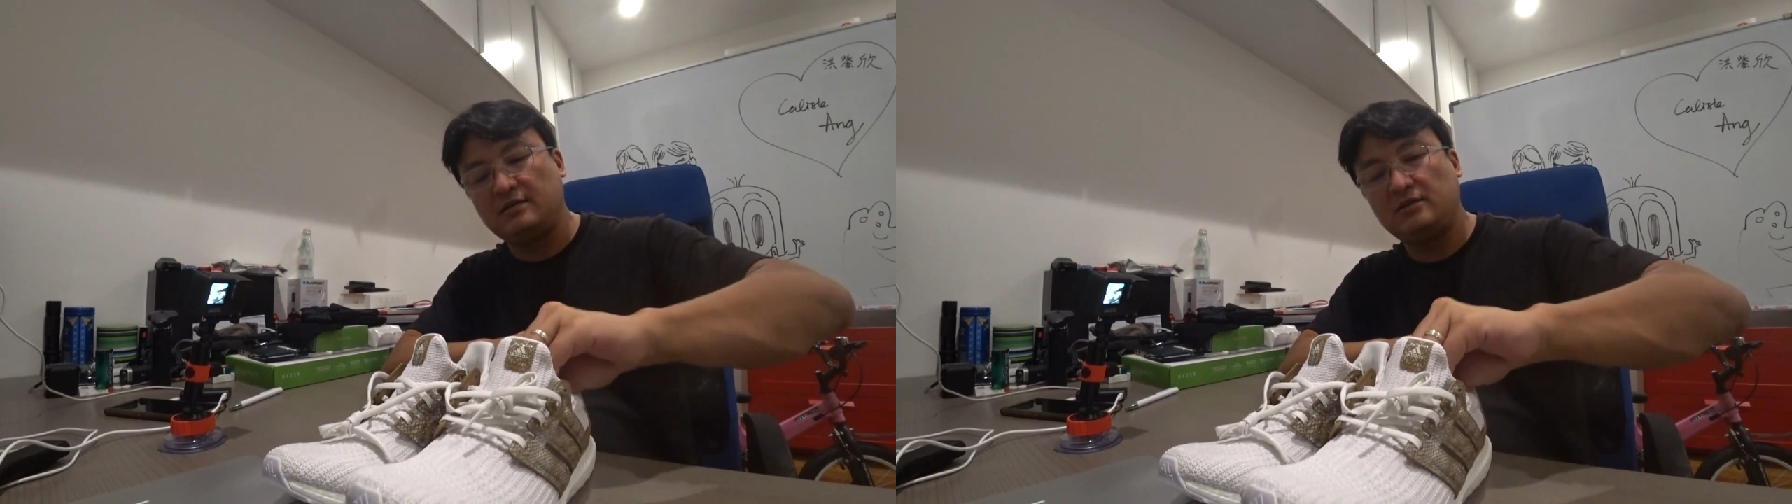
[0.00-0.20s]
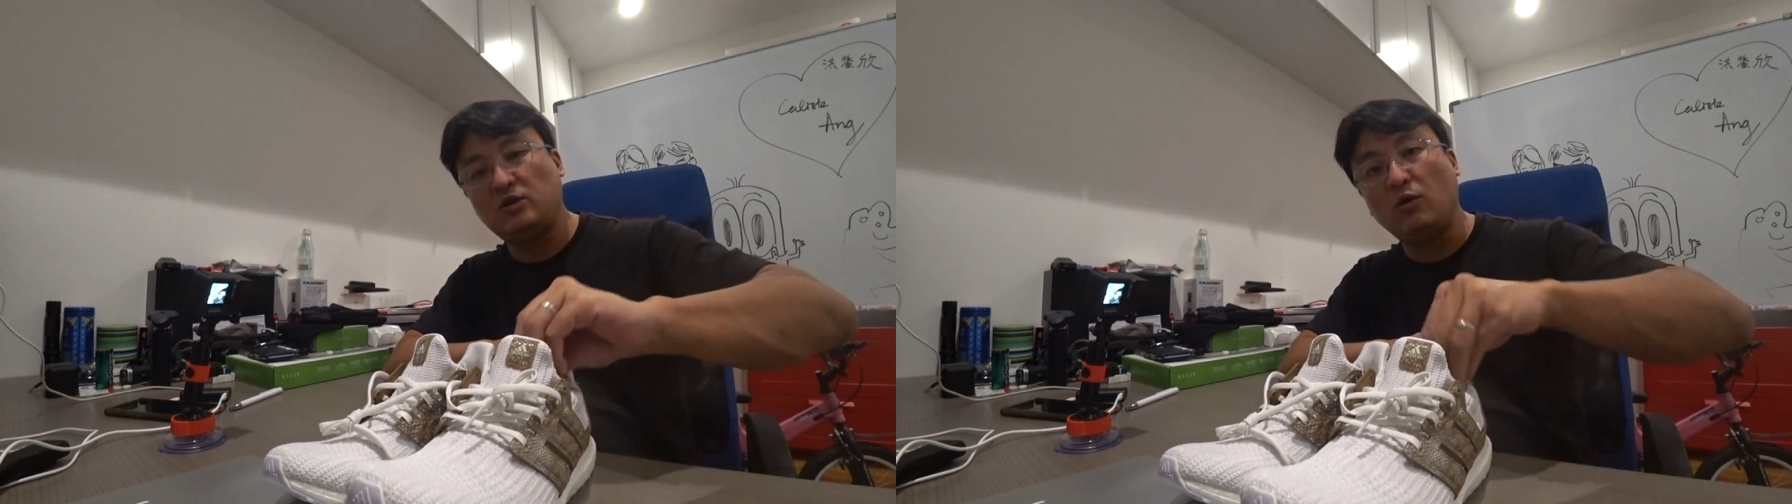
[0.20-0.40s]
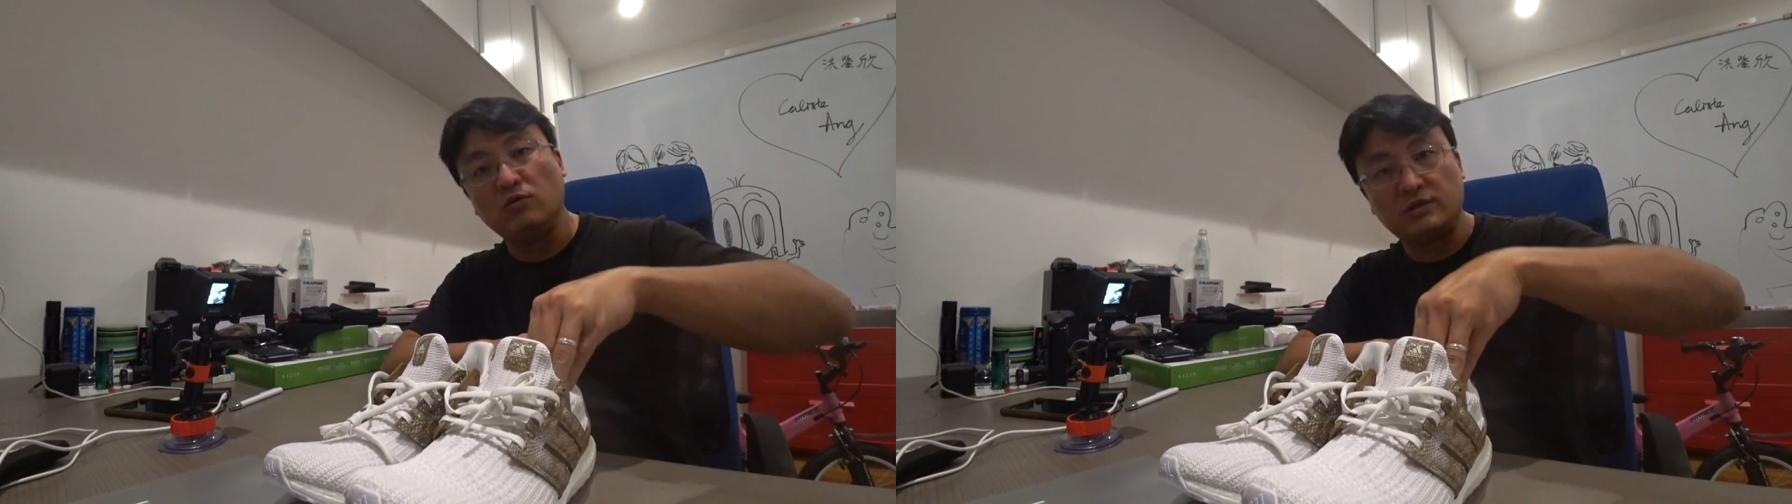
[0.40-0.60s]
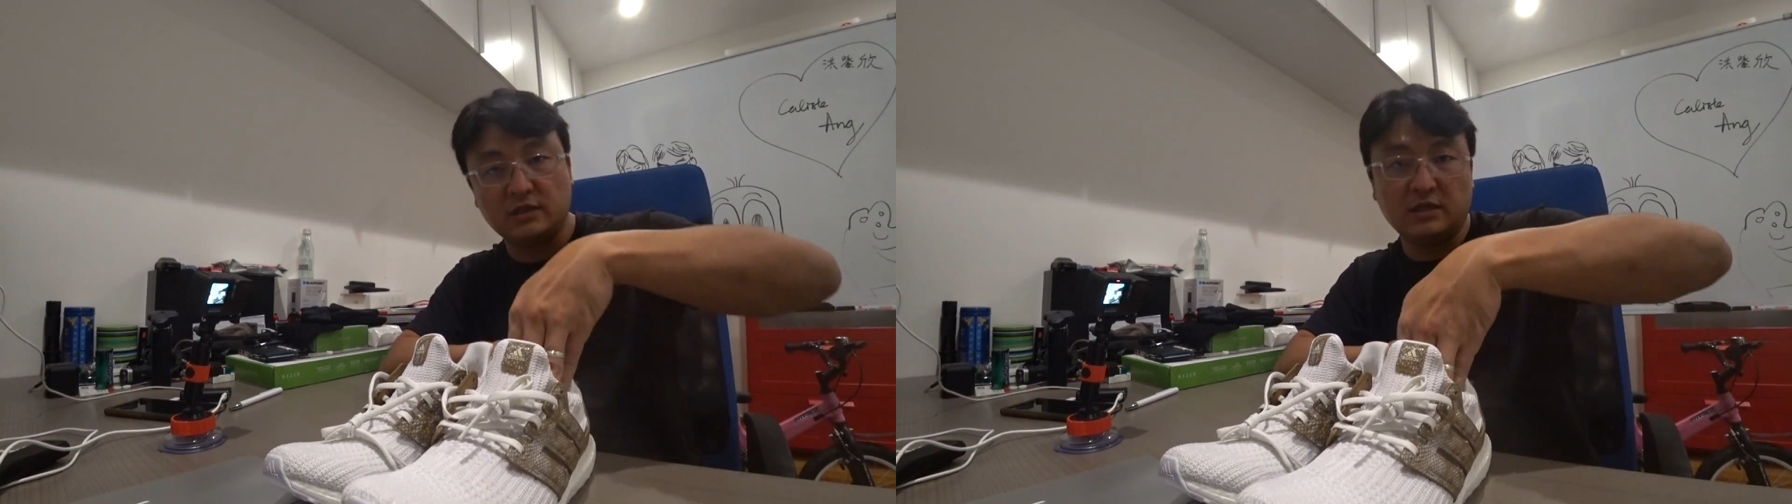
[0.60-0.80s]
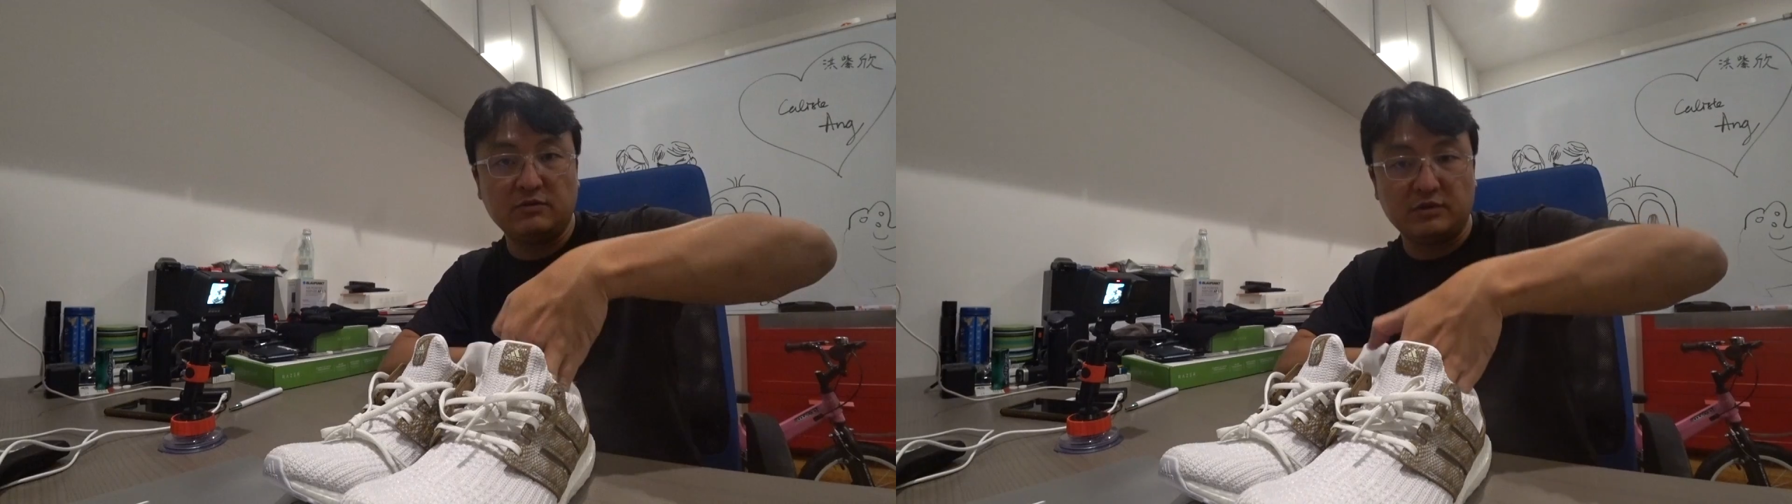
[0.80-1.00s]

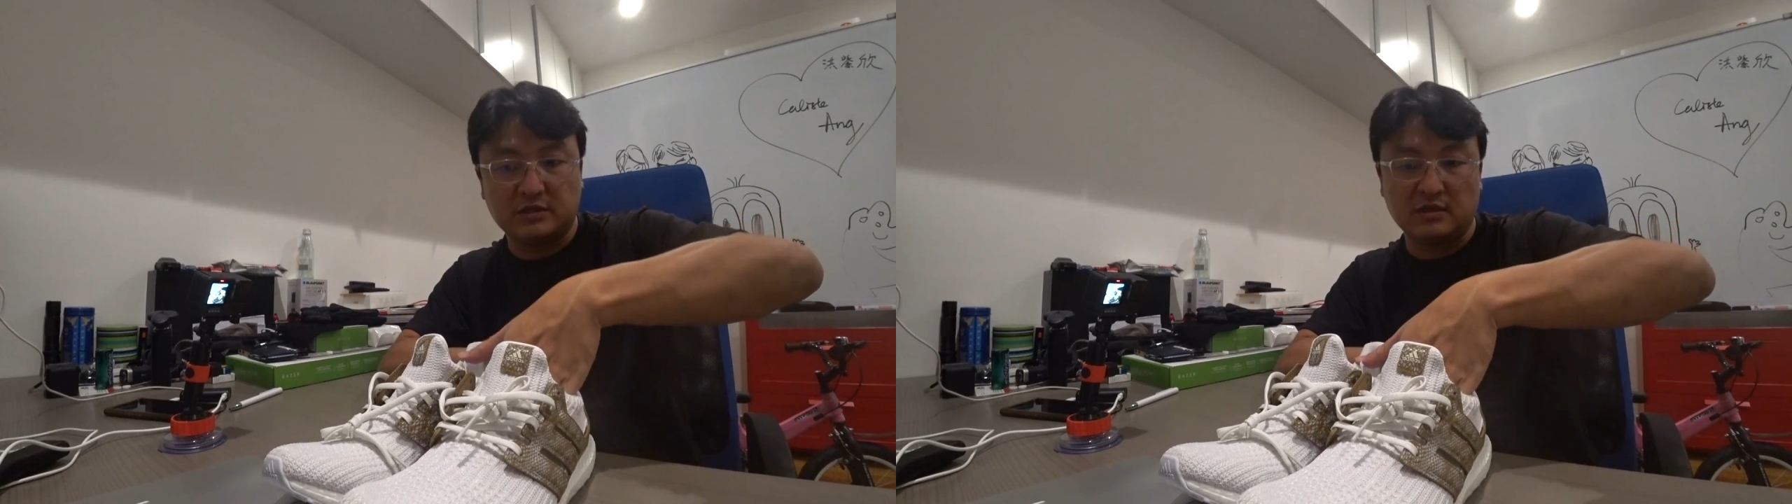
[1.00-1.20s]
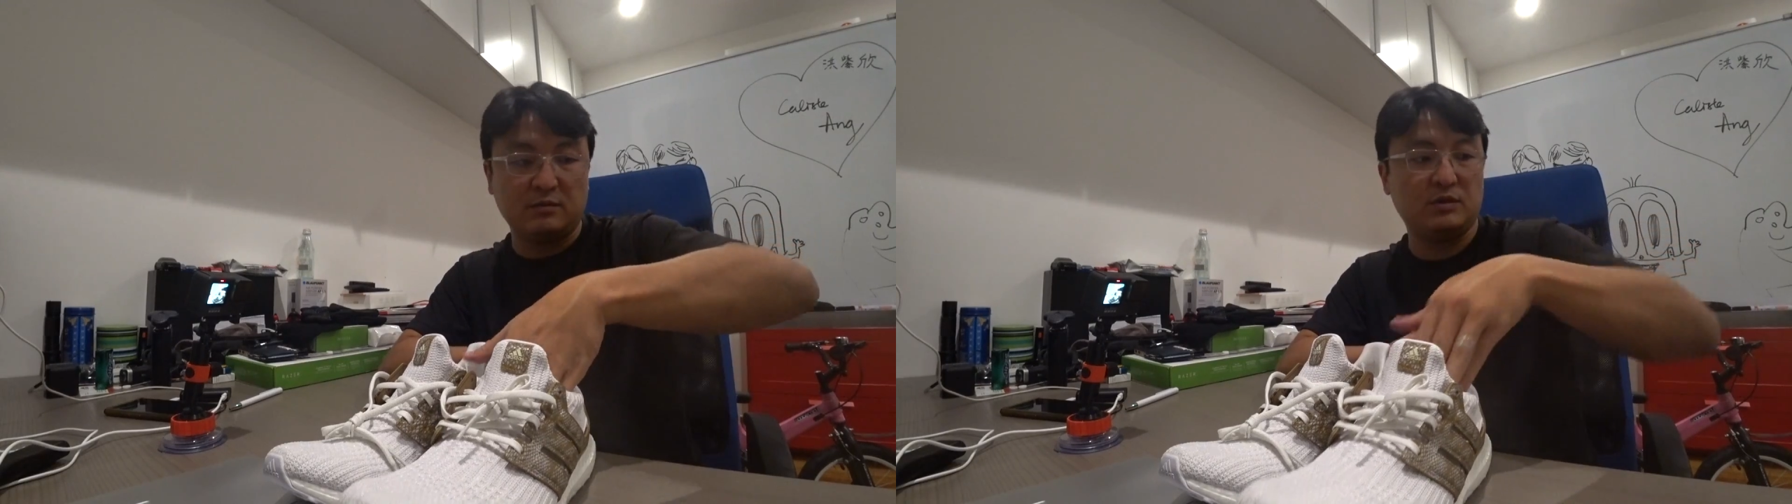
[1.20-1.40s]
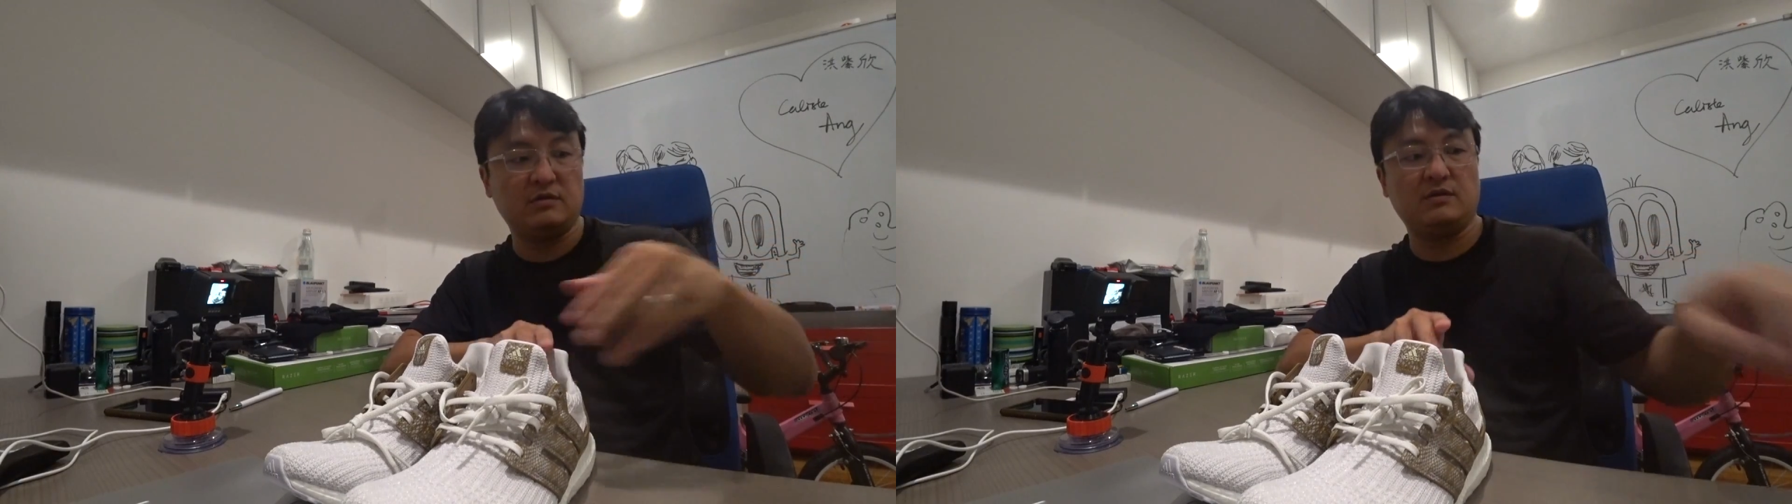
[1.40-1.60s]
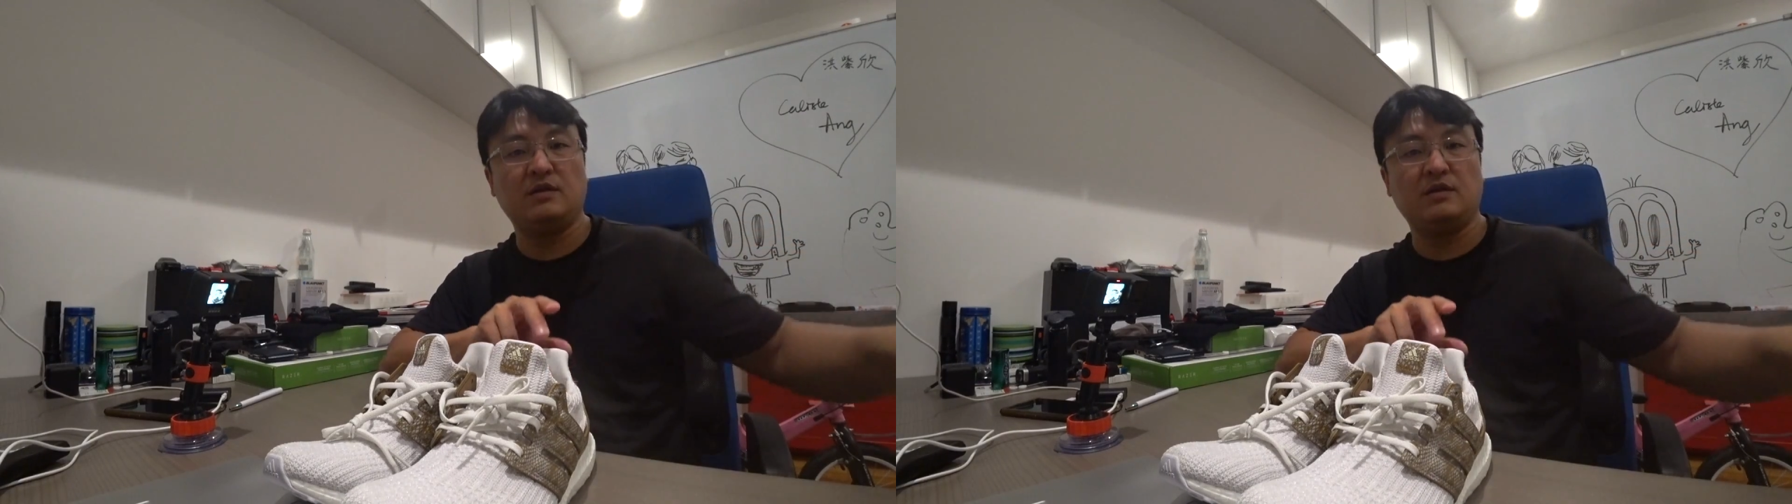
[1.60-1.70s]
totally reasonable,